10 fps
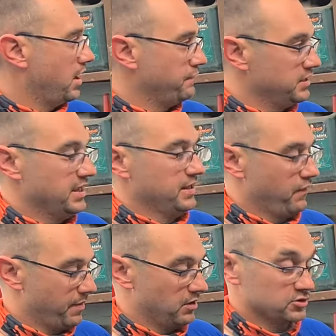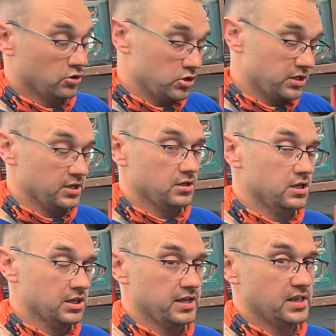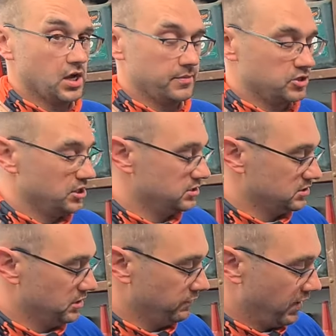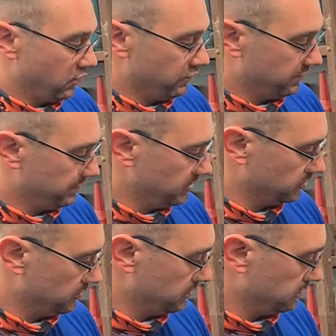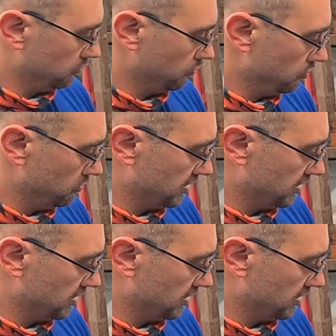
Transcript: if you did have a balance dot, you'd line that up adjacent to the valve. Michelin don't use